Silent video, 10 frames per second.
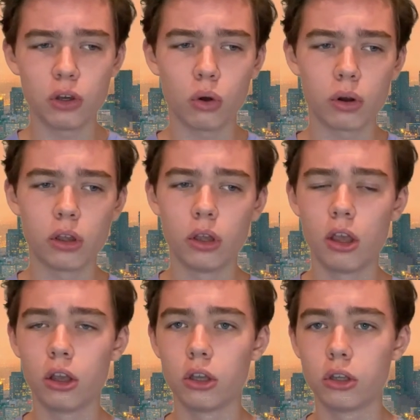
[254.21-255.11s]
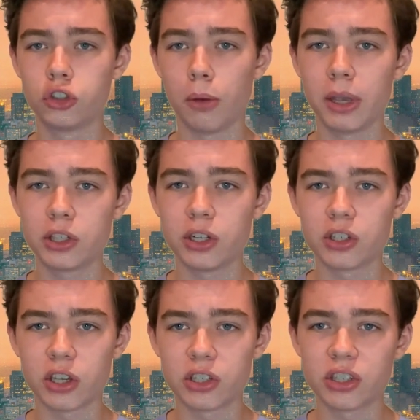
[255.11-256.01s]
core. Joe Mixon
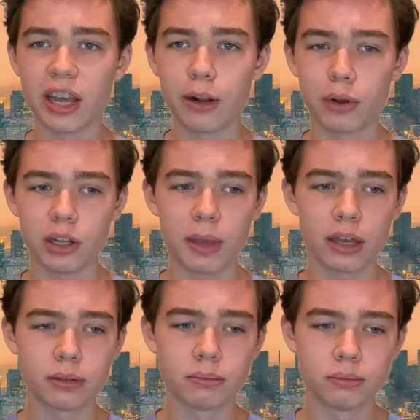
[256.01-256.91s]
is a stud at running back.